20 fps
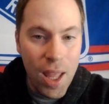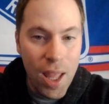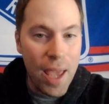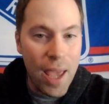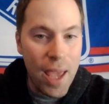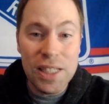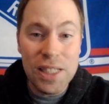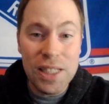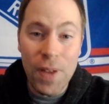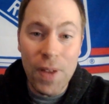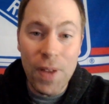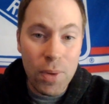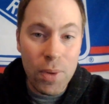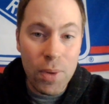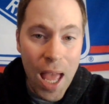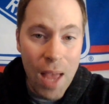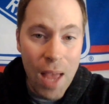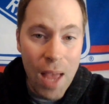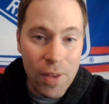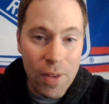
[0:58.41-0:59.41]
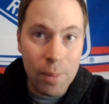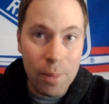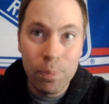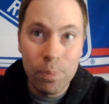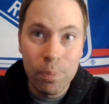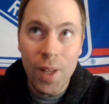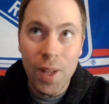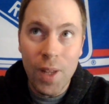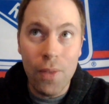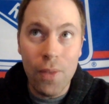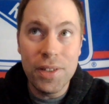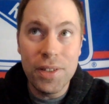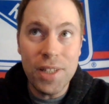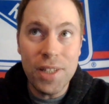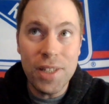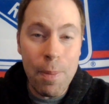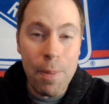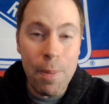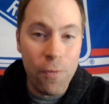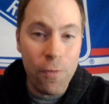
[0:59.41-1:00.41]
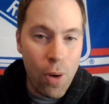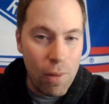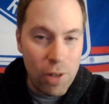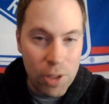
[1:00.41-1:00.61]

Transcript: and as fate would have it, Uh, the day before I was